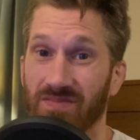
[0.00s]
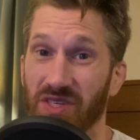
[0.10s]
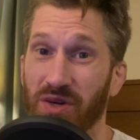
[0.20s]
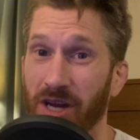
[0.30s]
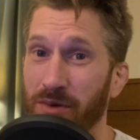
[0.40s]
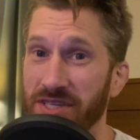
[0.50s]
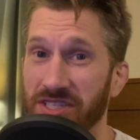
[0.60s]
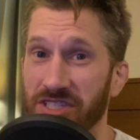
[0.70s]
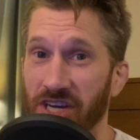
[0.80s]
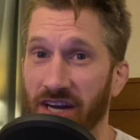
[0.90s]
You can always
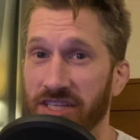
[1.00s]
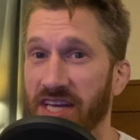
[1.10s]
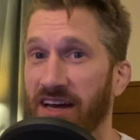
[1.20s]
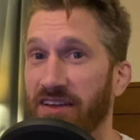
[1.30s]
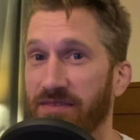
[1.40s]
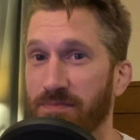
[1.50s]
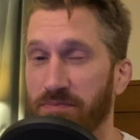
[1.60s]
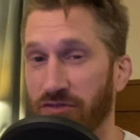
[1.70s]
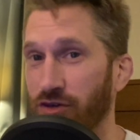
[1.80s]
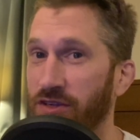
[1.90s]
judge how
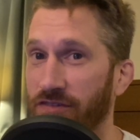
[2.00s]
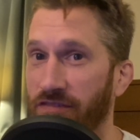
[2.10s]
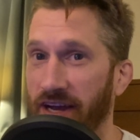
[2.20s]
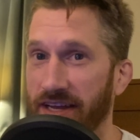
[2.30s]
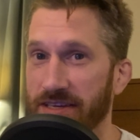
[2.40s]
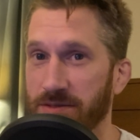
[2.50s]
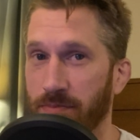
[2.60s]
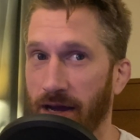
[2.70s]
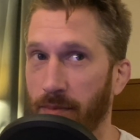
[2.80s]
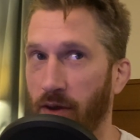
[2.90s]
brutal a fight is
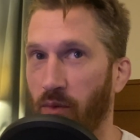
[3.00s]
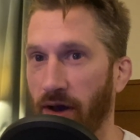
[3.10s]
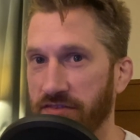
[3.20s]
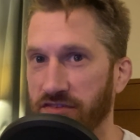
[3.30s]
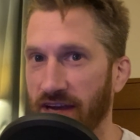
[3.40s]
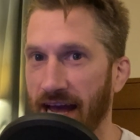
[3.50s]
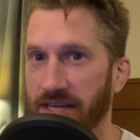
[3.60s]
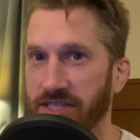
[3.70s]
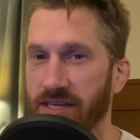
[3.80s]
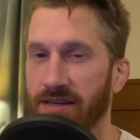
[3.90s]
by my wife's
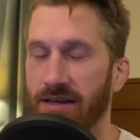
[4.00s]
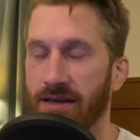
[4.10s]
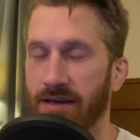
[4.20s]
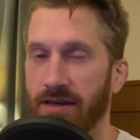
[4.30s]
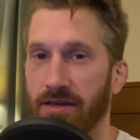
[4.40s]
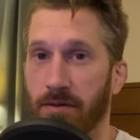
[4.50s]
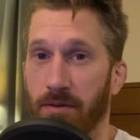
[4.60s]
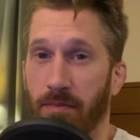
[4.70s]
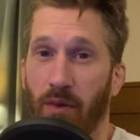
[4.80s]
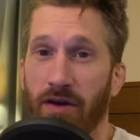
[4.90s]
reaction.
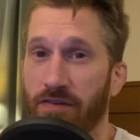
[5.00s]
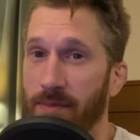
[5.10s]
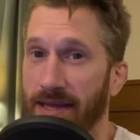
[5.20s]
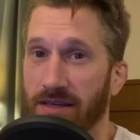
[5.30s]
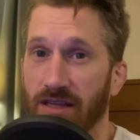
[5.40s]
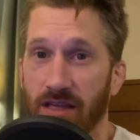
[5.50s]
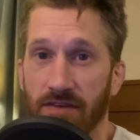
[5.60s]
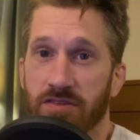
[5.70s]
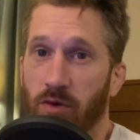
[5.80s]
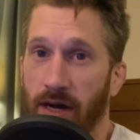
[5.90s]
My wife Amanda
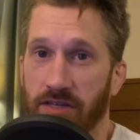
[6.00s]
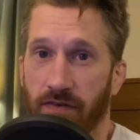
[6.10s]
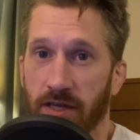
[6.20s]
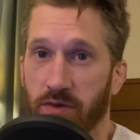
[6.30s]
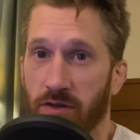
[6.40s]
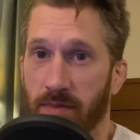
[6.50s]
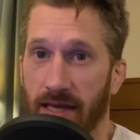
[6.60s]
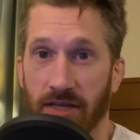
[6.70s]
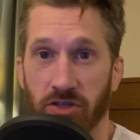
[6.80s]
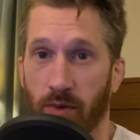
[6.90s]
loves to watch fights with me,
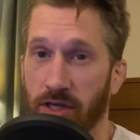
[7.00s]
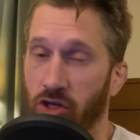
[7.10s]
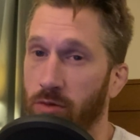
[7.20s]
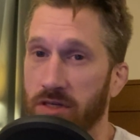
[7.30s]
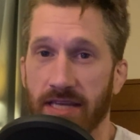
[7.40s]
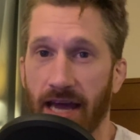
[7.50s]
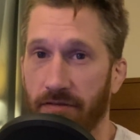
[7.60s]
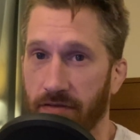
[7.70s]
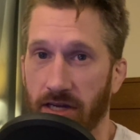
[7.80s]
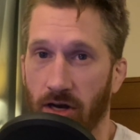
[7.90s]
and she'll watch almost
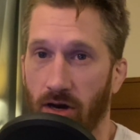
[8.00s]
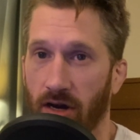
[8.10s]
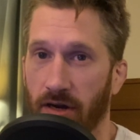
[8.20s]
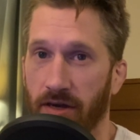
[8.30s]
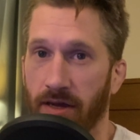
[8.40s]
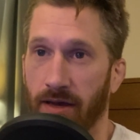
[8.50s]
every card.